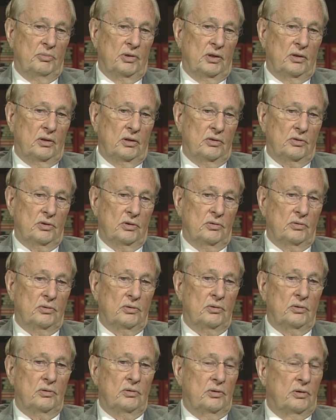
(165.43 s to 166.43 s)
but also
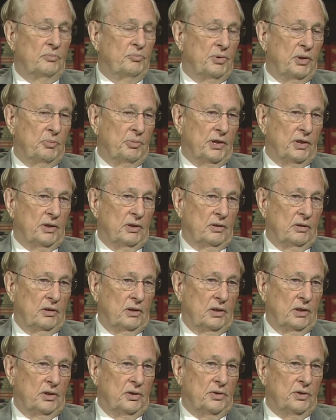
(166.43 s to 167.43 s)
to the public at
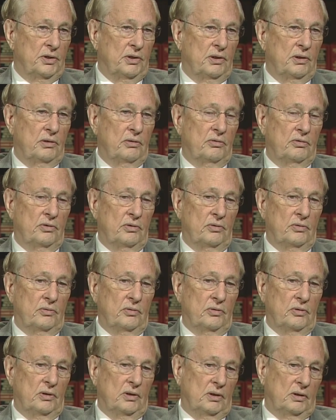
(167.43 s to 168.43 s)
large
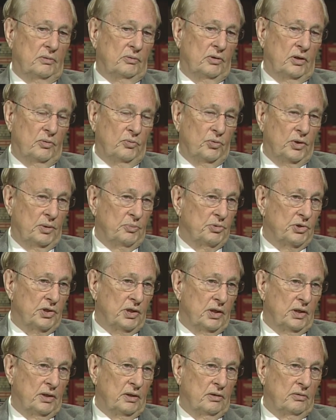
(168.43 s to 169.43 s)
through uh, a
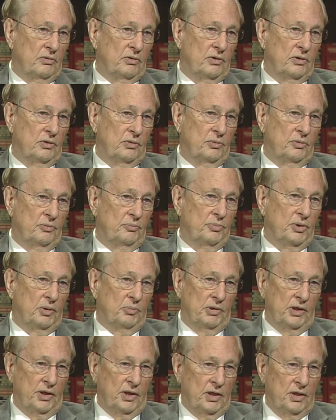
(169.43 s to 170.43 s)
website and through
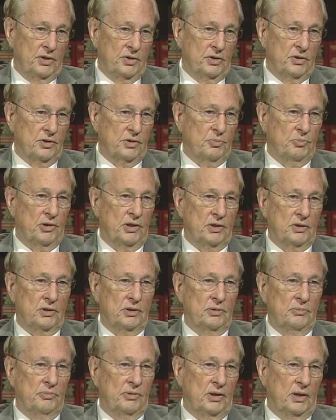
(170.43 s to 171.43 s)
publications
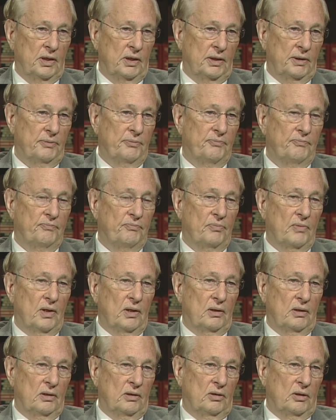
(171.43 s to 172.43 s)
sponsored by
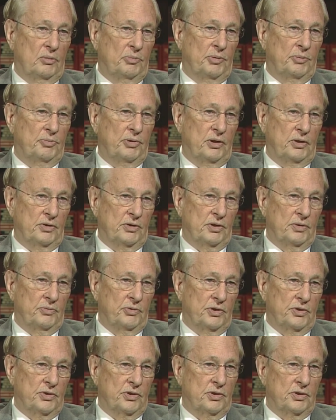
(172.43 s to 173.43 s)
the Global Policy
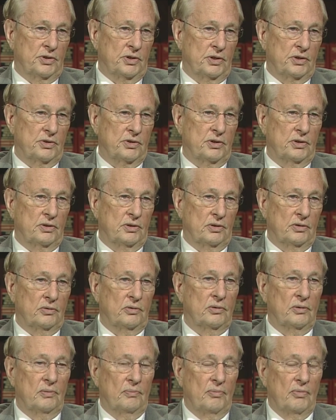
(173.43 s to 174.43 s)
Research
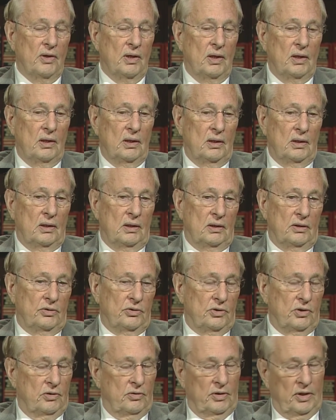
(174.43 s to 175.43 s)
Institute.
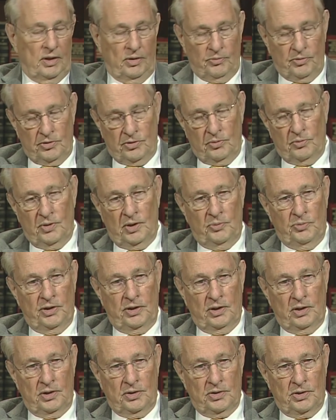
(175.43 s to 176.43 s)
And so that was the way we
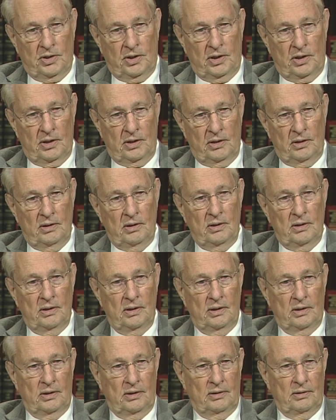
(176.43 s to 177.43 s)
got started,
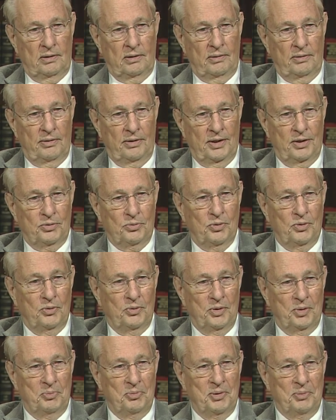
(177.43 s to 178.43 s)
and that's what
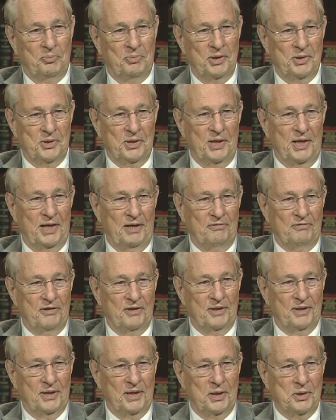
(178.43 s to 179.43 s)
we've been busy at
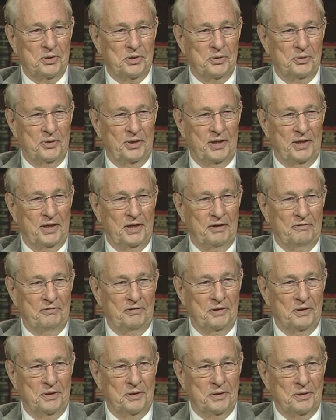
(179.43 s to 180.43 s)
for the last oh, two and a half
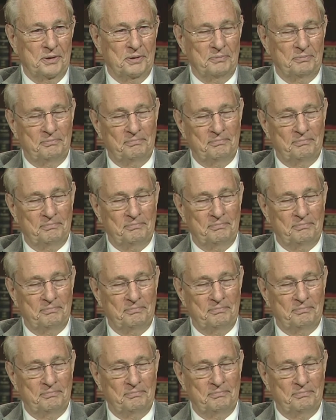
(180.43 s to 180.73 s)
years.